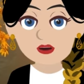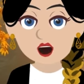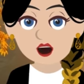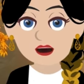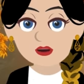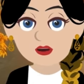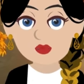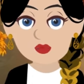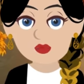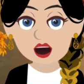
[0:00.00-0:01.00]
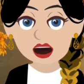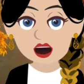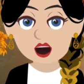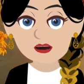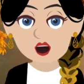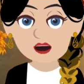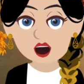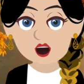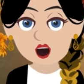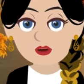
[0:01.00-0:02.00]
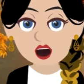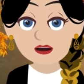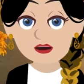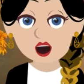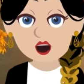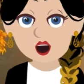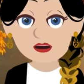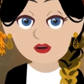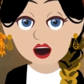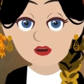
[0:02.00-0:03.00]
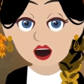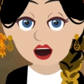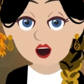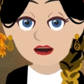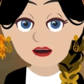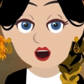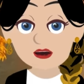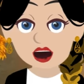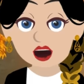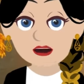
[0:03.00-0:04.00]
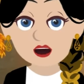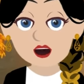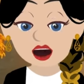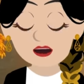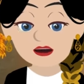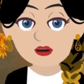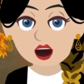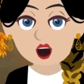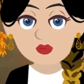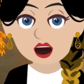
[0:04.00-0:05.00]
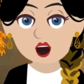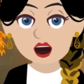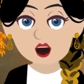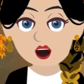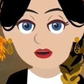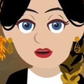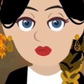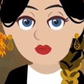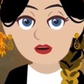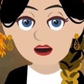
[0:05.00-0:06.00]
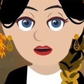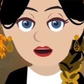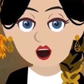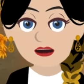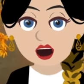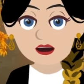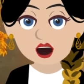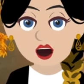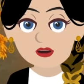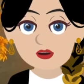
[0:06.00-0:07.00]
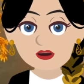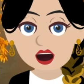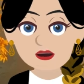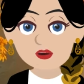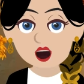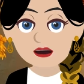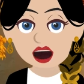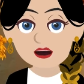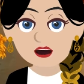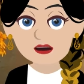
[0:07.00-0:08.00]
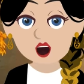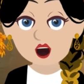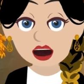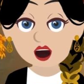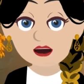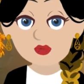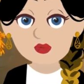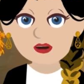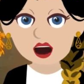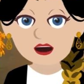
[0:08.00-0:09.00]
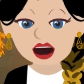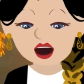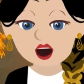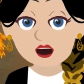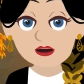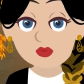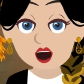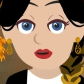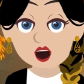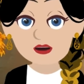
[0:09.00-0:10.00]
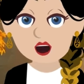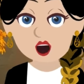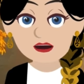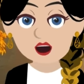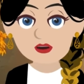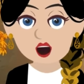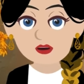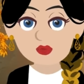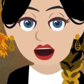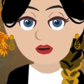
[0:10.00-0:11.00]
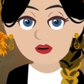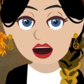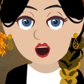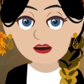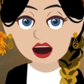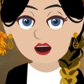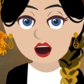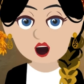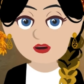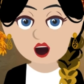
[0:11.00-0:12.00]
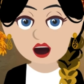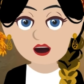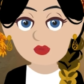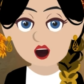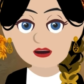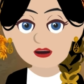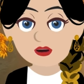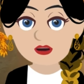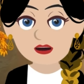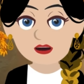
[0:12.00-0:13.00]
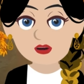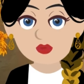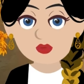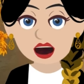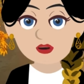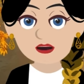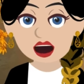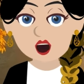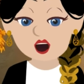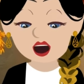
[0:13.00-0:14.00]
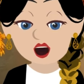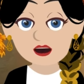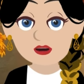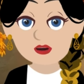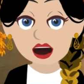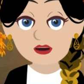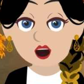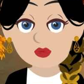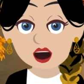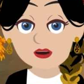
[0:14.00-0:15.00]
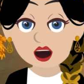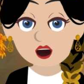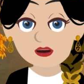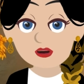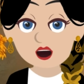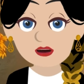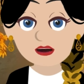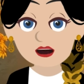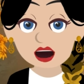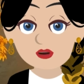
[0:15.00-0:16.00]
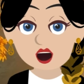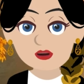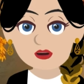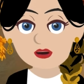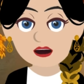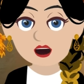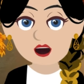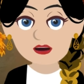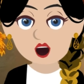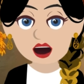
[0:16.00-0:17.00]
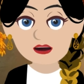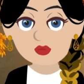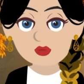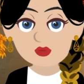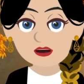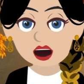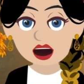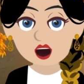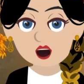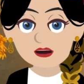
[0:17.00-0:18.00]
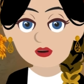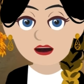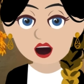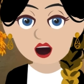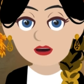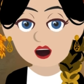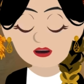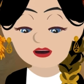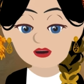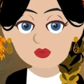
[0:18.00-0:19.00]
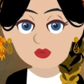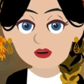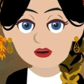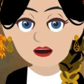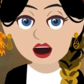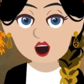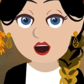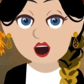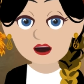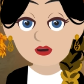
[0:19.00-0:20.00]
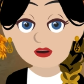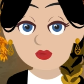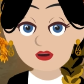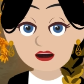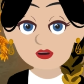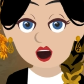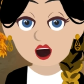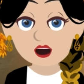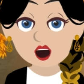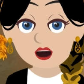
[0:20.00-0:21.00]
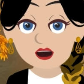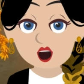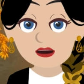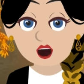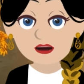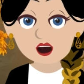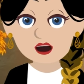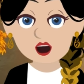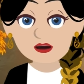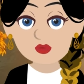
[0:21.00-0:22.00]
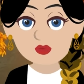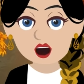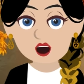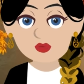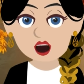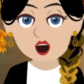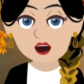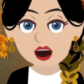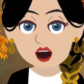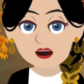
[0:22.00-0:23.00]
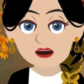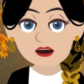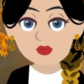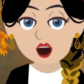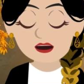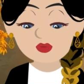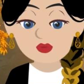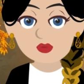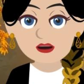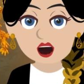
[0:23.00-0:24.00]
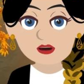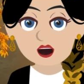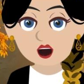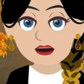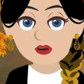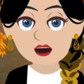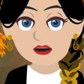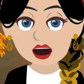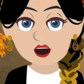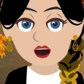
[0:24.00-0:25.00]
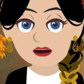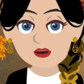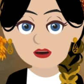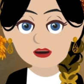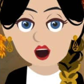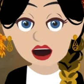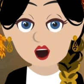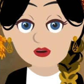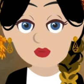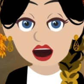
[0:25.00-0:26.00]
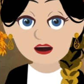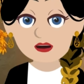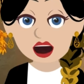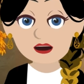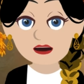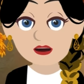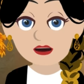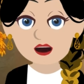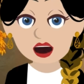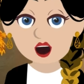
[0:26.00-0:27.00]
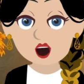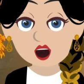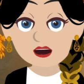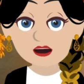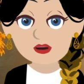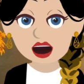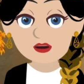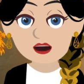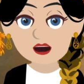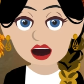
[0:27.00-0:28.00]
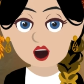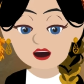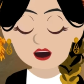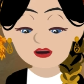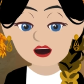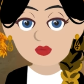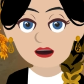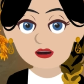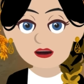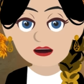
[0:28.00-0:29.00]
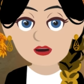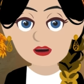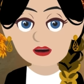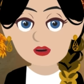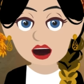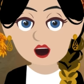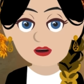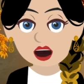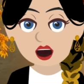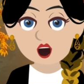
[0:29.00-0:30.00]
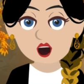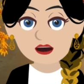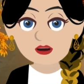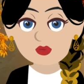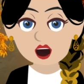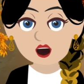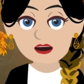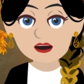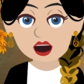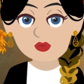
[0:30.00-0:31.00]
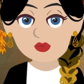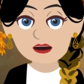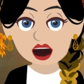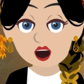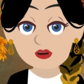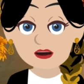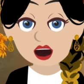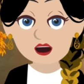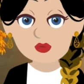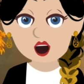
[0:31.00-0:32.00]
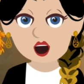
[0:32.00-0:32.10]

to me. What I've been doing has been halfway, even though I've been wanting to do it all the way. I've given it more effort than anybody that you know. In all of the people that you have been teaching, I've given it more effort. And in my struggle from outside the vortex, I have not managed what I want. And so now I see the light a little bit, Abraham. I see why you began depicting a vortex as a vivid reality with a line that I could cross. I'm beginning to understand that your request for